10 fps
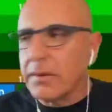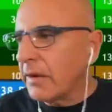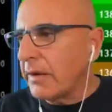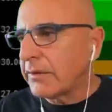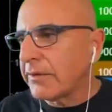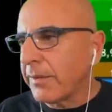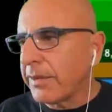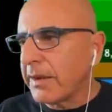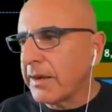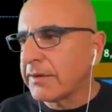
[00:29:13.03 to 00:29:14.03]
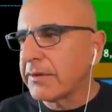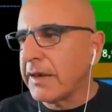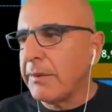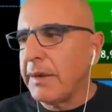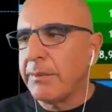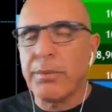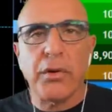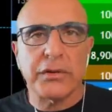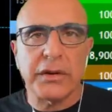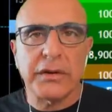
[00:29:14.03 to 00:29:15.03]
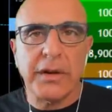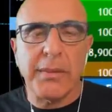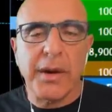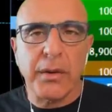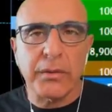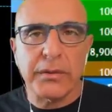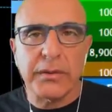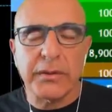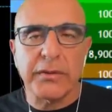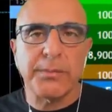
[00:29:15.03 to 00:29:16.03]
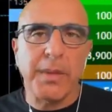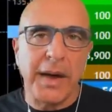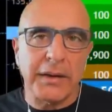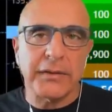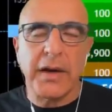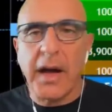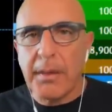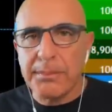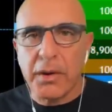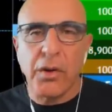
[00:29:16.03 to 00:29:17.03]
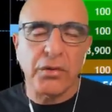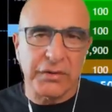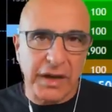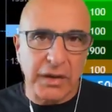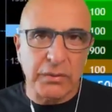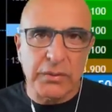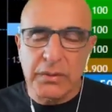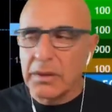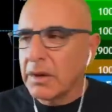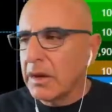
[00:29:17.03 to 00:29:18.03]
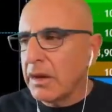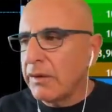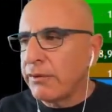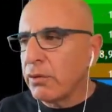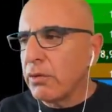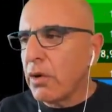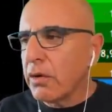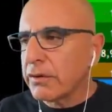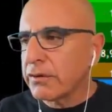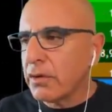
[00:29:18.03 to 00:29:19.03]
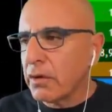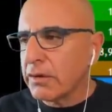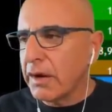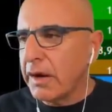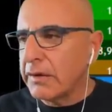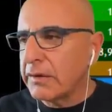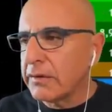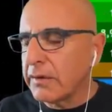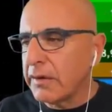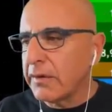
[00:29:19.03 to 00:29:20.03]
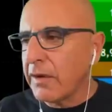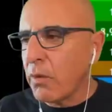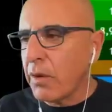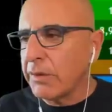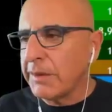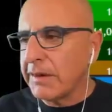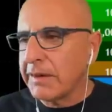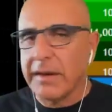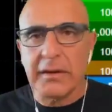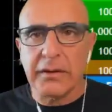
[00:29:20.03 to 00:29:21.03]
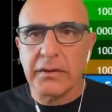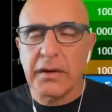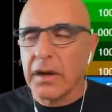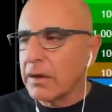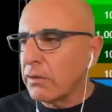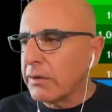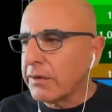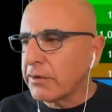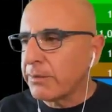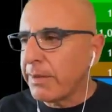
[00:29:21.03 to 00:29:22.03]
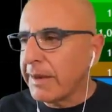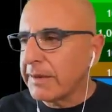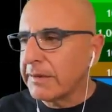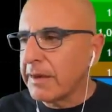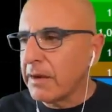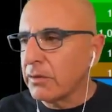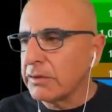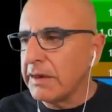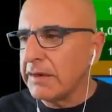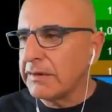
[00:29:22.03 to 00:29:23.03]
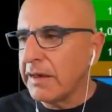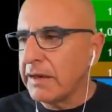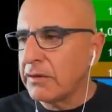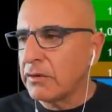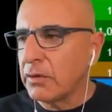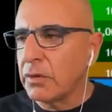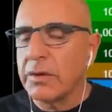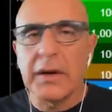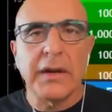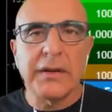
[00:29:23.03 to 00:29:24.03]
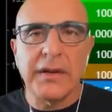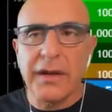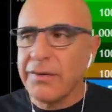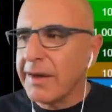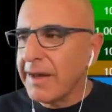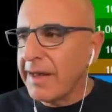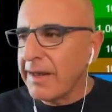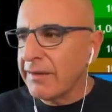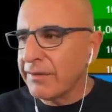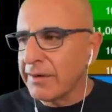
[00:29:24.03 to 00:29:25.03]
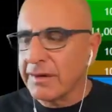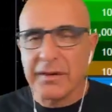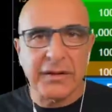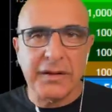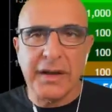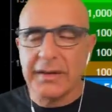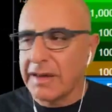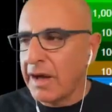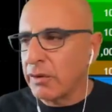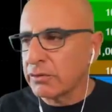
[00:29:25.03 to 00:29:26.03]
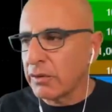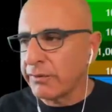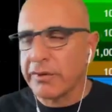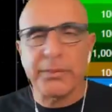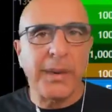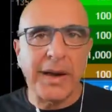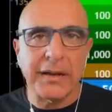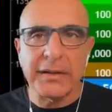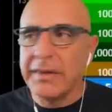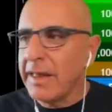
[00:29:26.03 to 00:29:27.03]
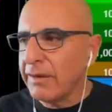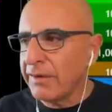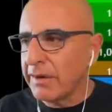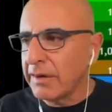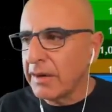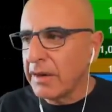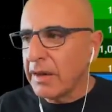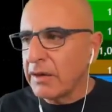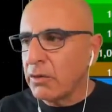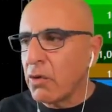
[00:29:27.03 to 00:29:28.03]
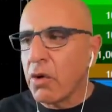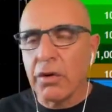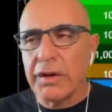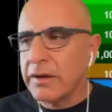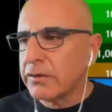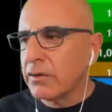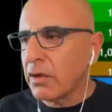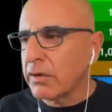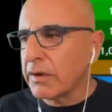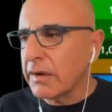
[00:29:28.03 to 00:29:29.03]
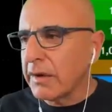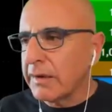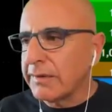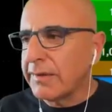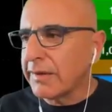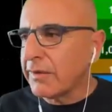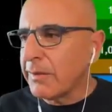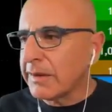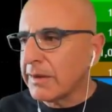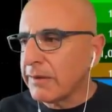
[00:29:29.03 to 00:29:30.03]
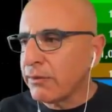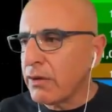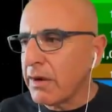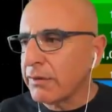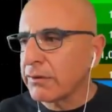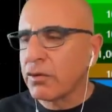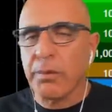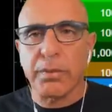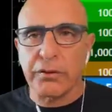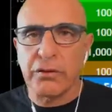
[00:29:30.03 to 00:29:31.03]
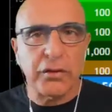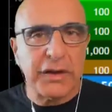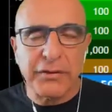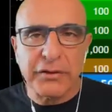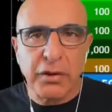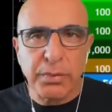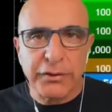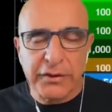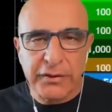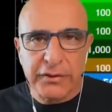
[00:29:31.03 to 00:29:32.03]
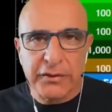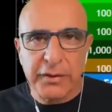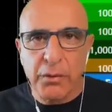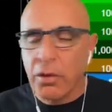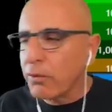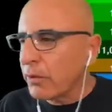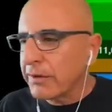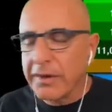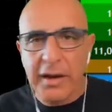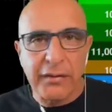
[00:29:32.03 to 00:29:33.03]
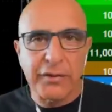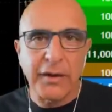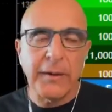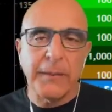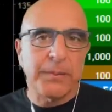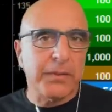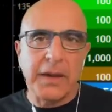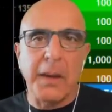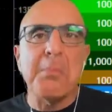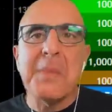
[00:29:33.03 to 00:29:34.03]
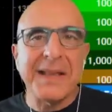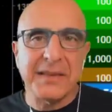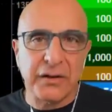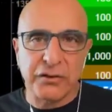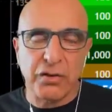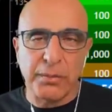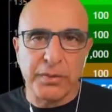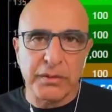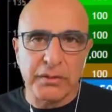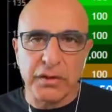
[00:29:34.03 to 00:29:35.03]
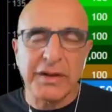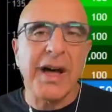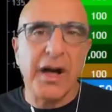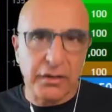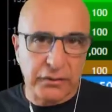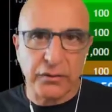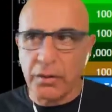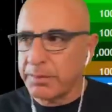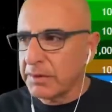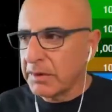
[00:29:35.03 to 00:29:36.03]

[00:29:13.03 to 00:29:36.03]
is something extremely important about spikes up or down. If you long a stock, and these are 1 minute candles, look at the spike down in take two. Never ever get out of a spike, never. You're holding a stock. Doesn't matter if you have a stop loss, don't have a stop loss in the system. Always have a mental stop, not a hard stop.